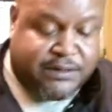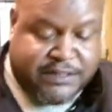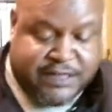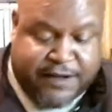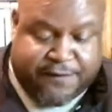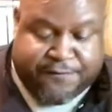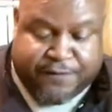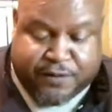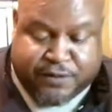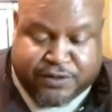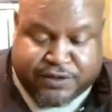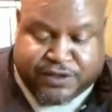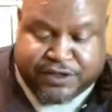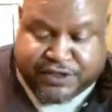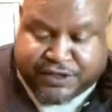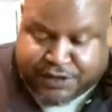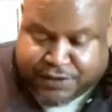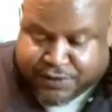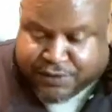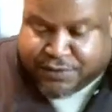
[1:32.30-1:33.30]
seafood
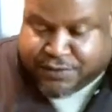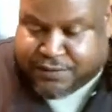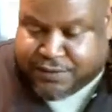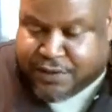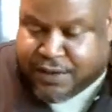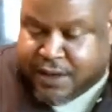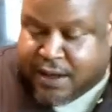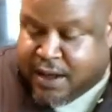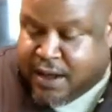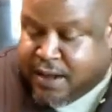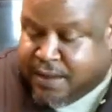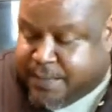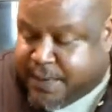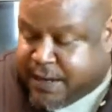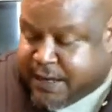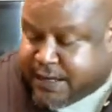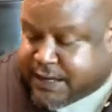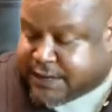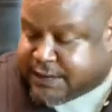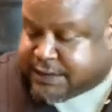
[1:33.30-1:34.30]
stew
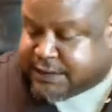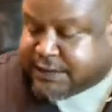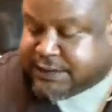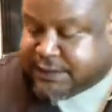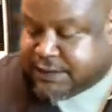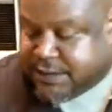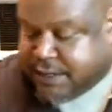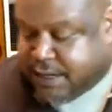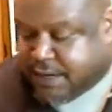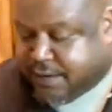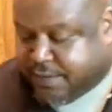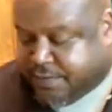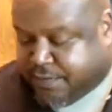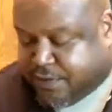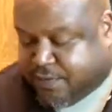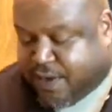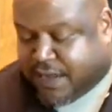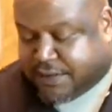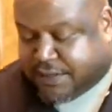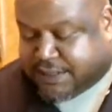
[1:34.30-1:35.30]
because um,
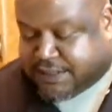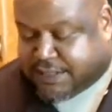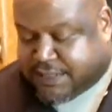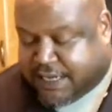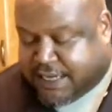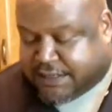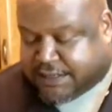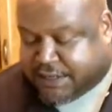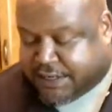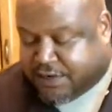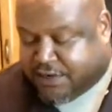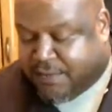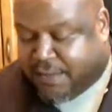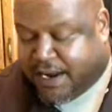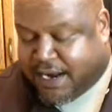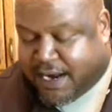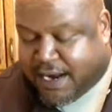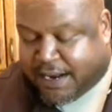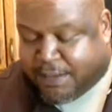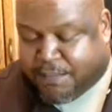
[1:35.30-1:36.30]
throughout the season you may
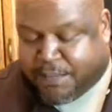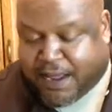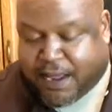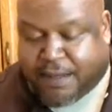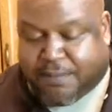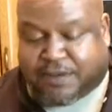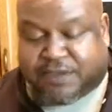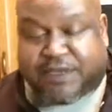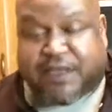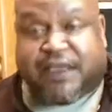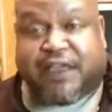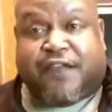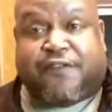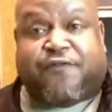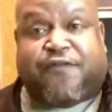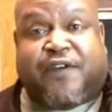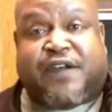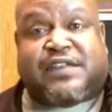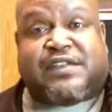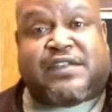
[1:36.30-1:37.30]
not be able to get
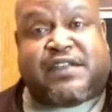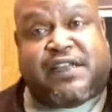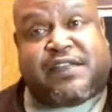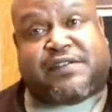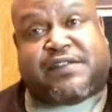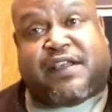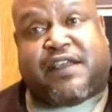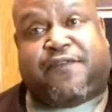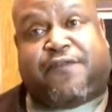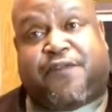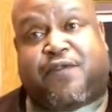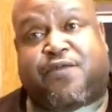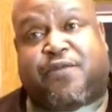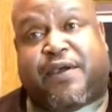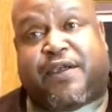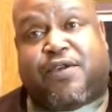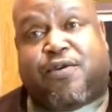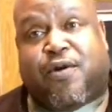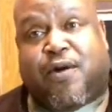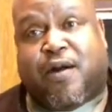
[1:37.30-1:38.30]
fresh seafood where
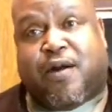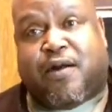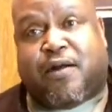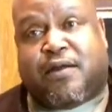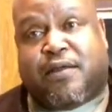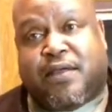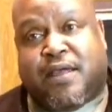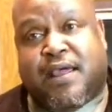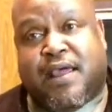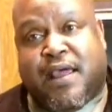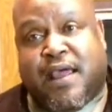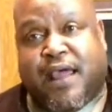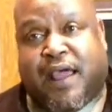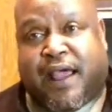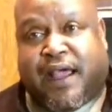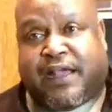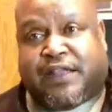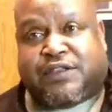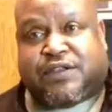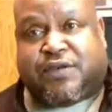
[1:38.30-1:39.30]
you are.
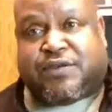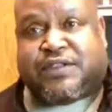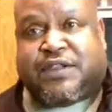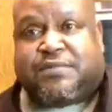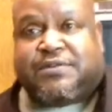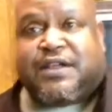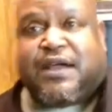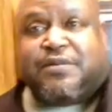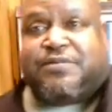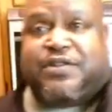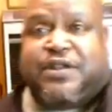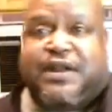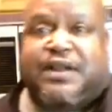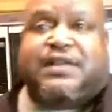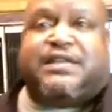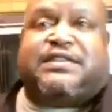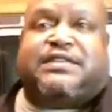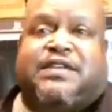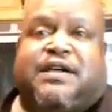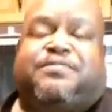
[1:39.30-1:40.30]
And so sometimes you need
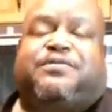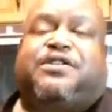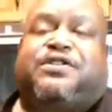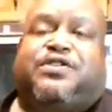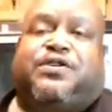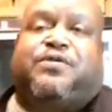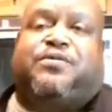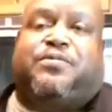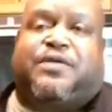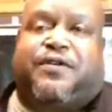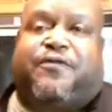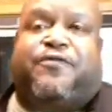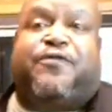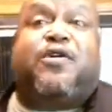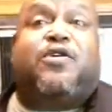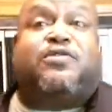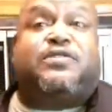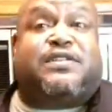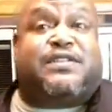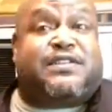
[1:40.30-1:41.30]
to substitute with
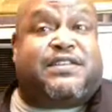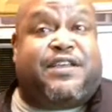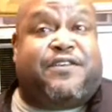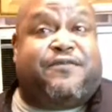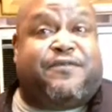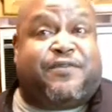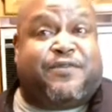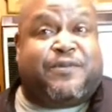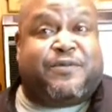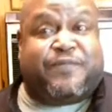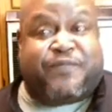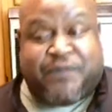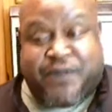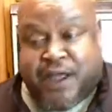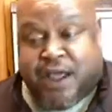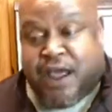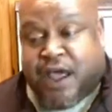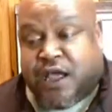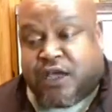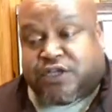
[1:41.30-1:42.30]
frozen seafood.
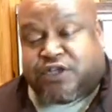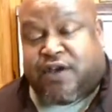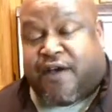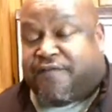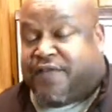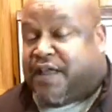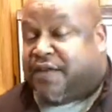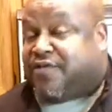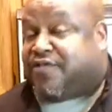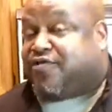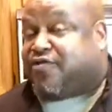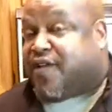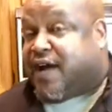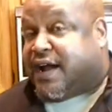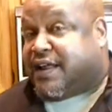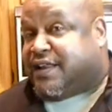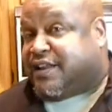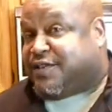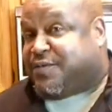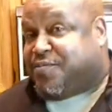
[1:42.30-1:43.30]
So I've never tried
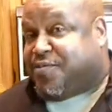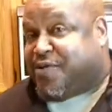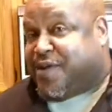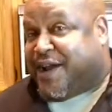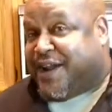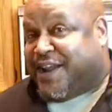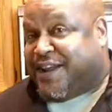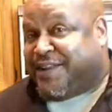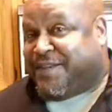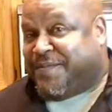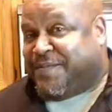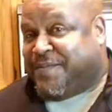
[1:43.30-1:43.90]
this brand.